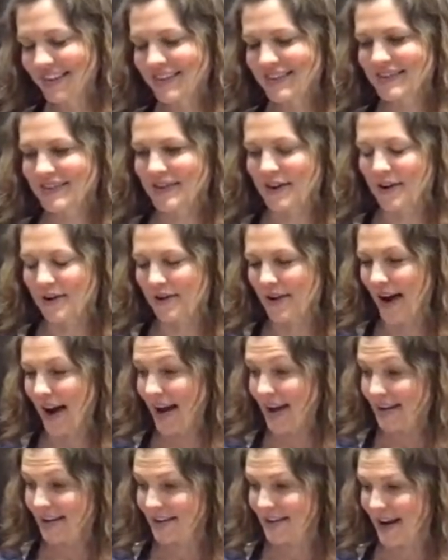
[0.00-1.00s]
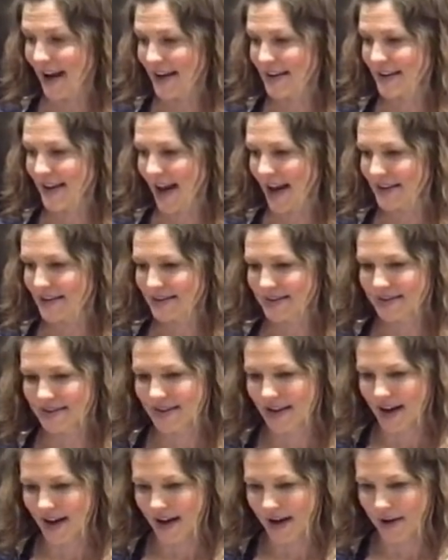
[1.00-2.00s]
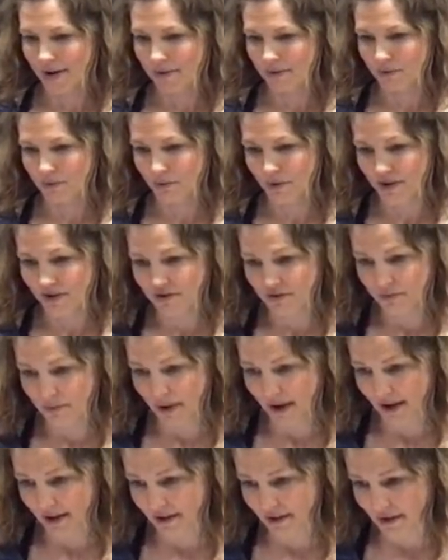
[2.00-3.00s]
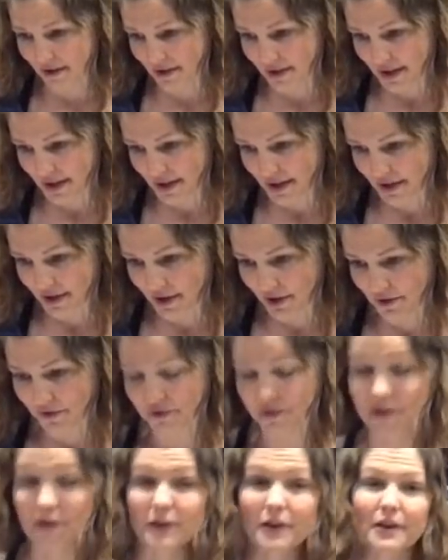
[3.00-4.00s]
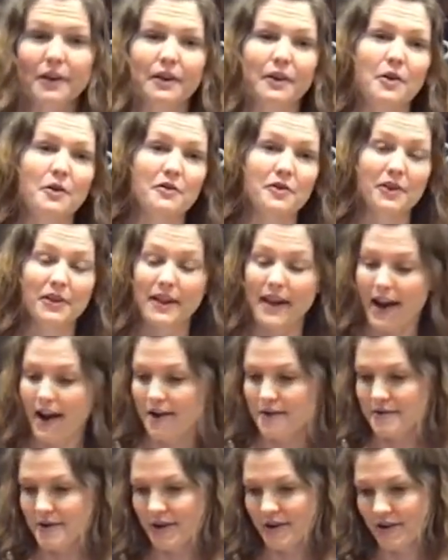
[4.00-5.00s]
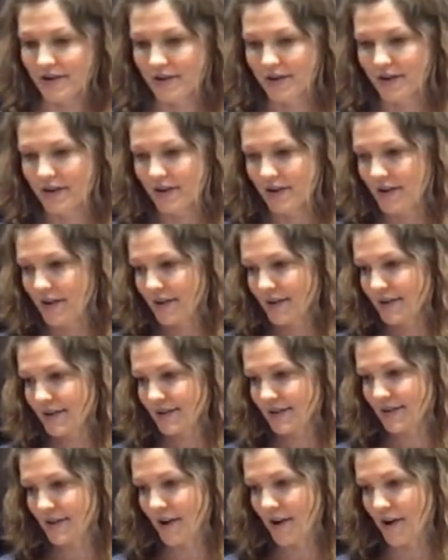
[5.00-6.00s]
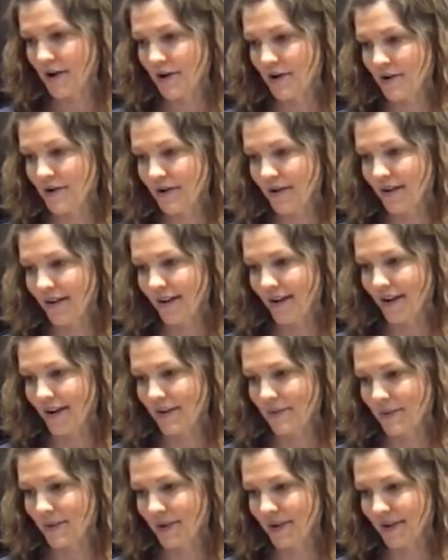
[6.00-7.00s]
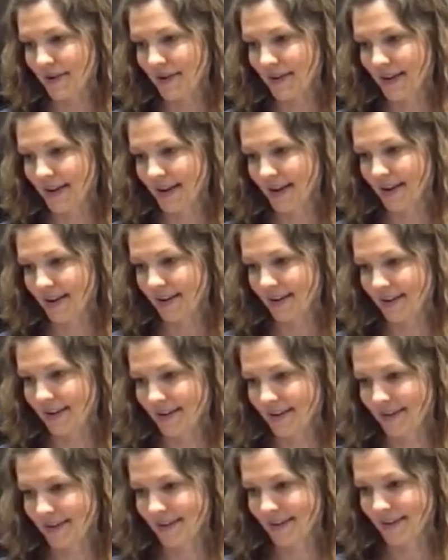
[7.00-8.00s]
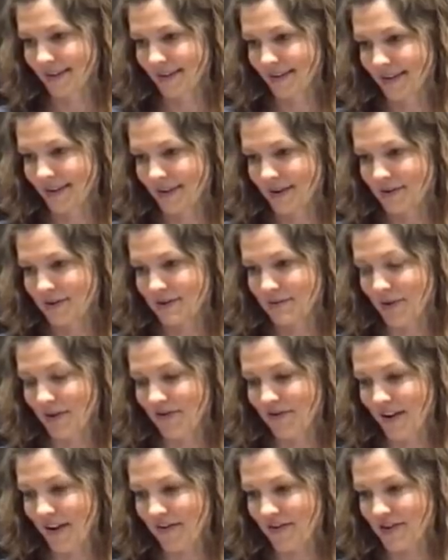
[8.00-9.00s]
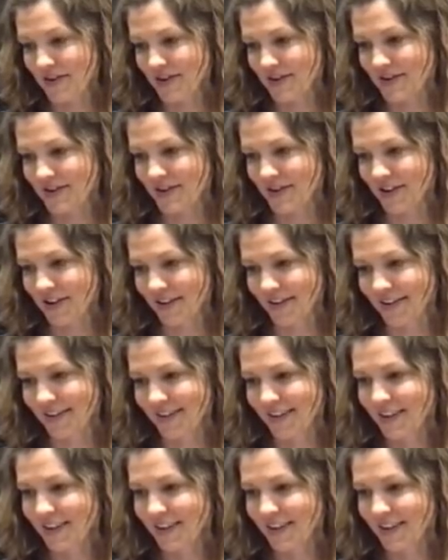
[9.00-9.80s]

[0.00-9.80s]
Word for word: So I guess we've been on here for over an hour. So I will, what's my favorite dessert?